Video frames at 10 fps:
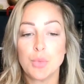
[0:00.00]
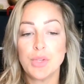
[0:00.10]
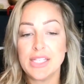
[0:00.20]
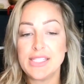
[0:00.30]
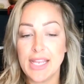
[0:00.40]
So
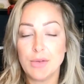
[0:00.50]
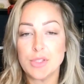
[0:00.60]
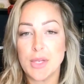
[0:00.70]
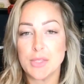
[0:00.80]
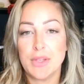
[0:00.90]
really taking
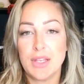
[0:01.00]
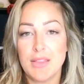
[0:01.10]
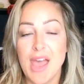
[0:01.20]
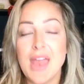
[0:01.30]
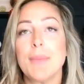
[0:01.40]

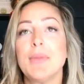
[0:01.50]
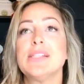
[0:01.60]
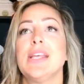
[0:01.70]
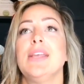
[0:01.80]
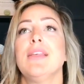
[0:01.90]
responsibility of that. And I'm
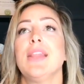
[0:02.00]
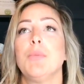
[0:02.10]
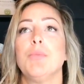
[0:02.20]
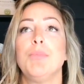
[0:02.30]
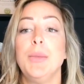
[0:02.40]
not saying that
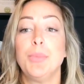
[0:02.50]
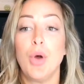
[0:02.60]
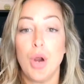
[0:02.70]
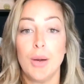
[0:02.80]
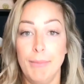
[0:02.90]
like
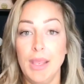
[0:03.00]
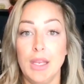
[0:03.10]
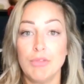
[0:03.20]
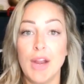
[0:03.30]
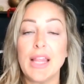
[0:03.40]
people aren't
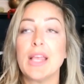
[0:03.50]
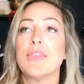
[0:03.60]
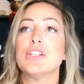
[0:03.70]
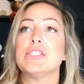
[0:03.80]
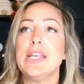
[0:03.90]
mean, right?
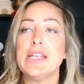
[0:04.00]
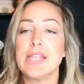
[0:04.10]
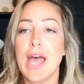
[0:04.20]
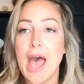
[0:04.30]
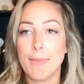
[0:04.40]
Like there's
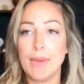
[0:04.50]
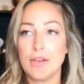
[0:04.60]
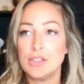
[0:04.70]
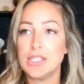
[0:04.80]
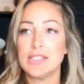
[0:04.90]
things that
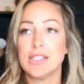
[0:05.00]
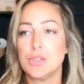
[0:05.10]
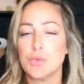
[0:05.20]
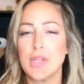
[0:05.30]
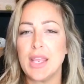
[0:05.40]
happen. There's things
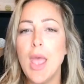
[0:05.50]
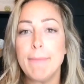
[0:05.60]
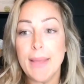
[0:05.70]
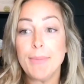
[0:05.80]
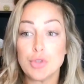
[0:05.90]
that's like
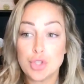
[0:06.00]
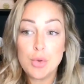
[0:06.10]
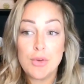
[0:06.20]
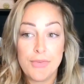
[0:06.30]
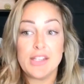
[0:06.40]
people
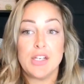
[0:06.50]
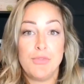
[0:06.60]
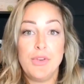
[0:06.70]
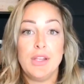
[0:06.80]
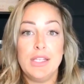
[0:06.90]
do affect
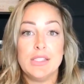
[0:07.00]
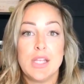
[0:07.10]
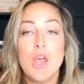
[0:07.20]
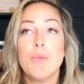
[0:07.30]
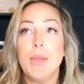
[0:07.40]
our
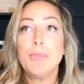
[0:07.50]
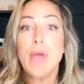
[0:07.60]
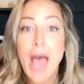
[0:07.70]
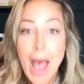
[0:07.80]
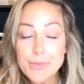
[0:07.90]
feelings.
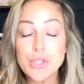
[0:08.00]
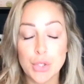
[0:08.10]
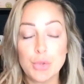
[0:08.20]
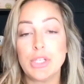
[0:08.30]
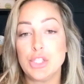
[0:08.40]
People
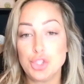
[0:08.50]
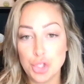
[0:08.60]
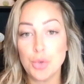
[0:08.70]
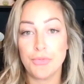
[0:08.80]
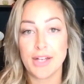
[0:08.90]
absolutely
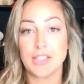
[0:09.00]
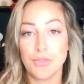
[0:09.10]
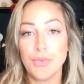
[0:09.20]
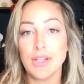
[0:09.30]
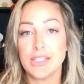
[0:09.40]
do affect
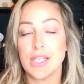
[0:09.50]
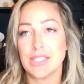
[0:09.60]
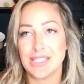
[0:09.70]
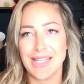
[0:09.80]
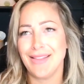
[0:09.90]
our feelings.
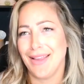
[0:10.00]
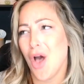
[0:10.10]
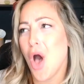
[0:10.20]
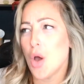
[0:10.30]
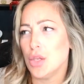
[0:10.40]
Like to say
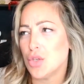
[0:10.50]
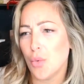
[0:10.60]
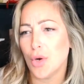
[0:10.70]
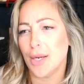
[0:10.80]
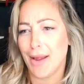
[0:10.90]
like, oh, you
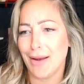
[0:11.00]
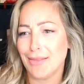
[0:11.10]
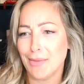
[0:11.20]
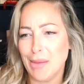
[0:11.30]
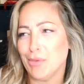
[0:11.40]
don't worry about
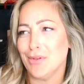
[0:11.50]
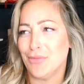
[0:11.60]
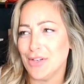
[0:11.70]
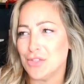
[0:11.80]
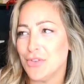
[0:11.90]
it. The people
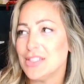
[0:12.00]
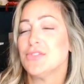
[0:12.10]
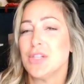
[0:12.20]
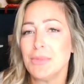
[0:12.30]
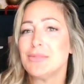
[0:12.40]
don't affect your feelings.
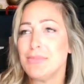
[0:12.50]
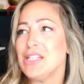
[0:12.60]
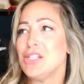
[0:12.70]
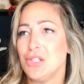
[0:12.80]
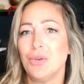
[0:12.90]
If somebody's
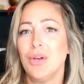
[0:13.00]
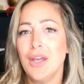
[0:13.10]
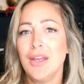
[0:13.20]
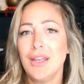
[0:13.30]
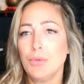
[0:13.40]
mean to you,
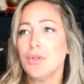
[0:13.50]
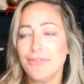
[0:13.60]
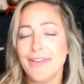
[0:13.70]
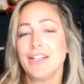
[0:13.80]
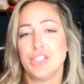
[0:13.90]
it
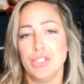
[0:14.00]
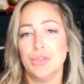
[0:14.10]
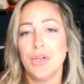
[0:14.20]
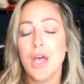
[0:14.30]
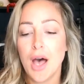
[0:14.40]
will affect
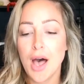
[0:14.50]
you.